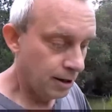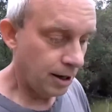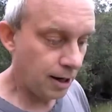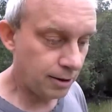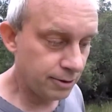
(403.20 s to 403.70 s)

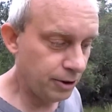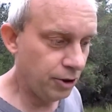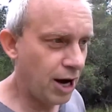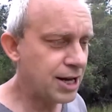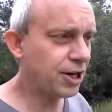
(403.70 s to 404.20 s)
You
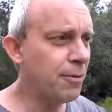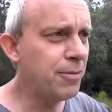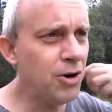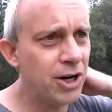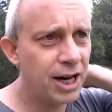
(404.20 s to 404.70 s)
know, as a
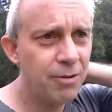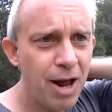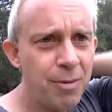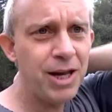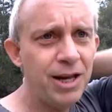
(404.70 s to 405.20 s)
community,
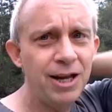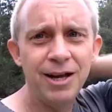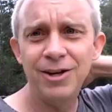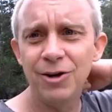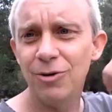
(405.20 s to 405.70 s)
maybe,
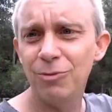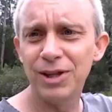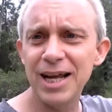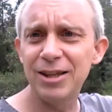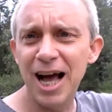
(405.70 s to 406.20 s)
you know,
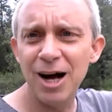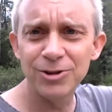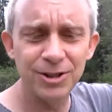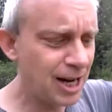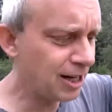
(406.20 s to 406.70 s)
with
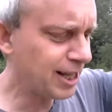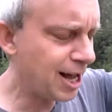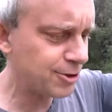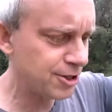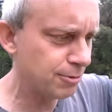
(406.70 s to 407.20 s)
8,000,
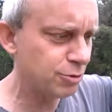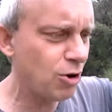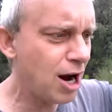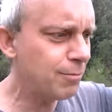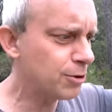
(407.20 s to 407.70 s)
9,000
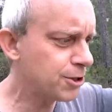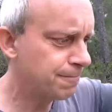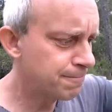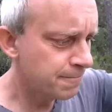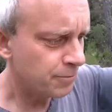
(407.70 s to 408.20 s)
subscribers,
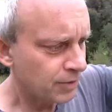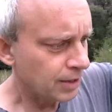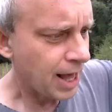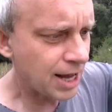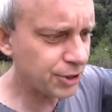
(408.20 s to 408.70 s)

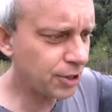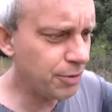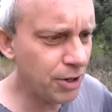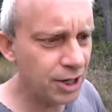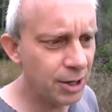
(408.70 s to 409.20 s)
as a
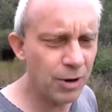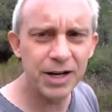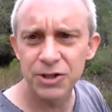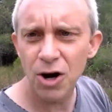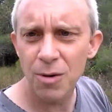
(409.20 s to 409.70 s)
community, we
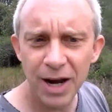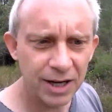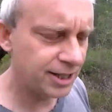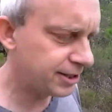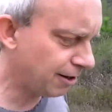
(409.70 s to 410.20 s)
can start
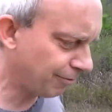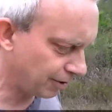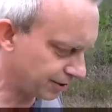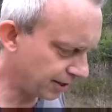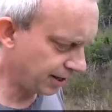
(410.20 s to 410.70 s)
making a
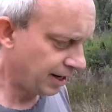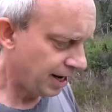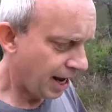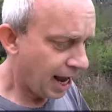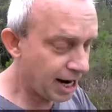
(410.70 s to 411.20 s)
difference.
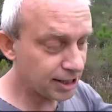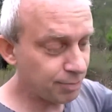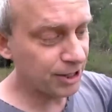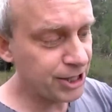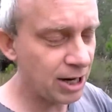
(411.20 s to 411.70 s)
And
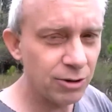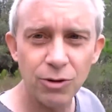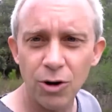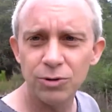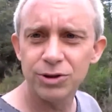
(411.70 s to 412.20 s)
as my channel
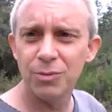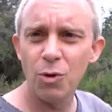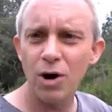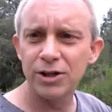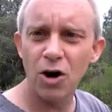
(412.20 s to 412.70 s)
grows and the
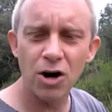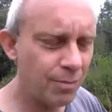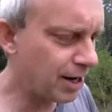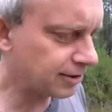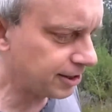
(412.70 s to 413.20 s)
more I talk
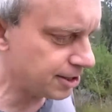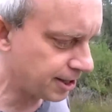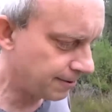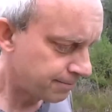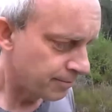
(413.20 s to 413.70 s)
about
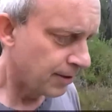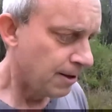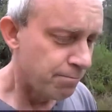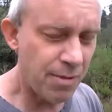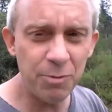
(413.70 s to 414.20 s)
this,
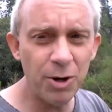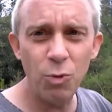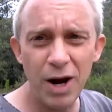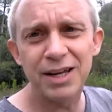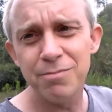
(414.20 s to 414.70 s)
maybe
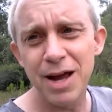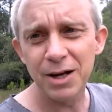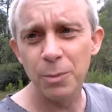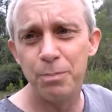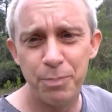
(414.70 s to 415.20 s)
we can
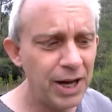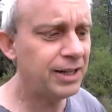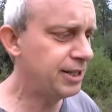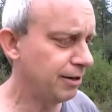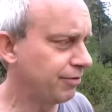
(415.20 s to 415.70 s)
make a
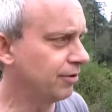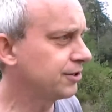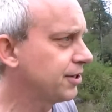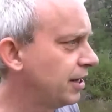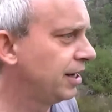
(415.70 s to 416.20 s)
big
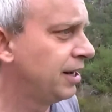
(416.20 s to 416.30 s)
difference.